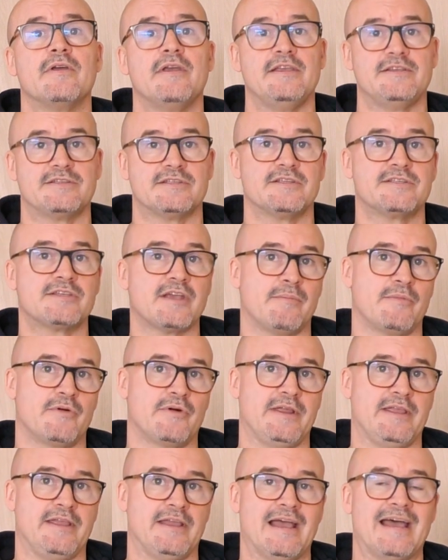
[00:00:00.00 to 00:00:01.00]
is the
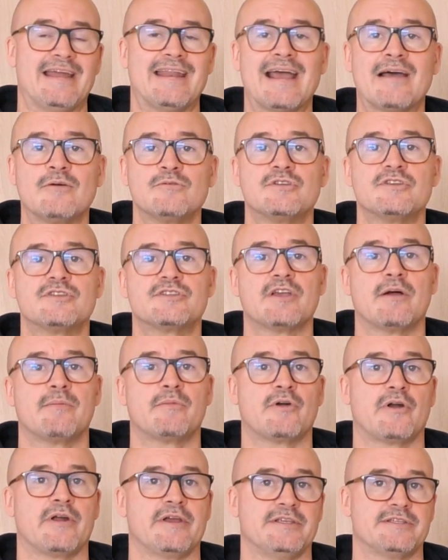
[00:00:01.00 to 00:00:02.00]
summary and how to
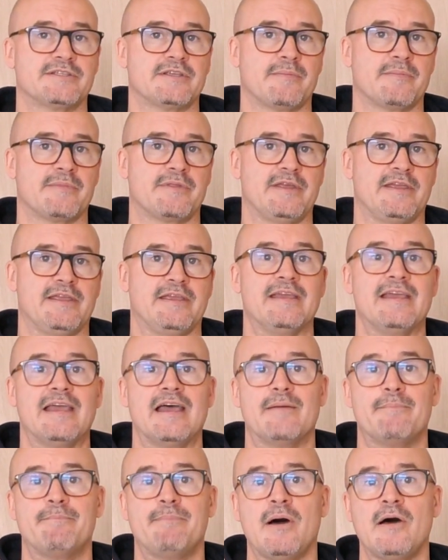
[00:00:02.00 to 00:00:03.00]
summarize something
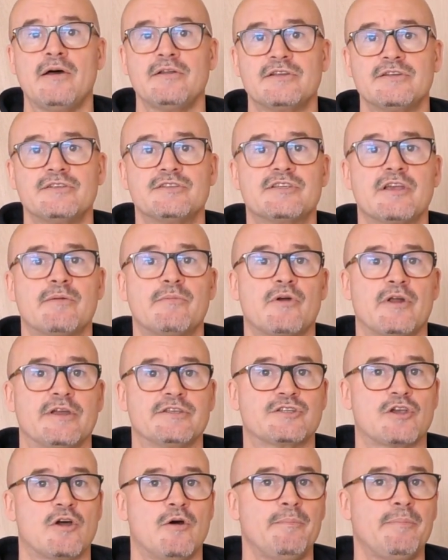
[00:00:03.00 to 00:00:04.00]
BARD can
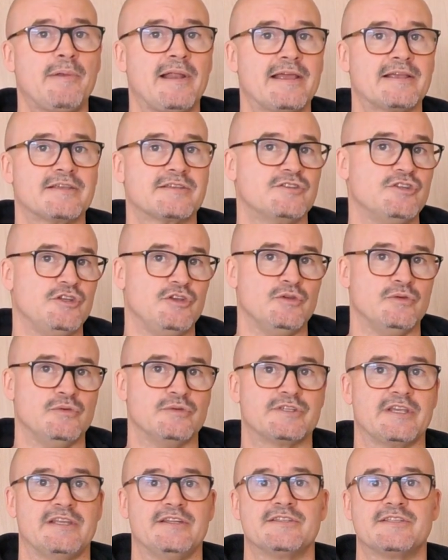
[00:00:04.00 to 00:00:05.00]
summarize complex
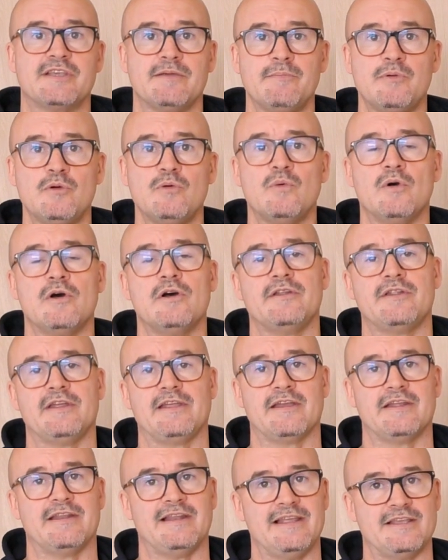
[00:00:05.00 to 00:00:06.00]
news in simple wording
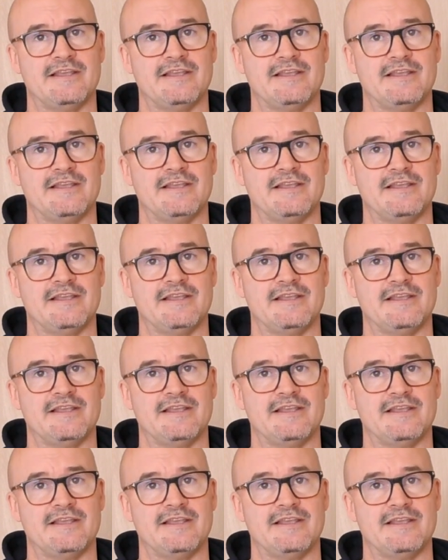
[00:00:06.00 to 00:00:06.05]
and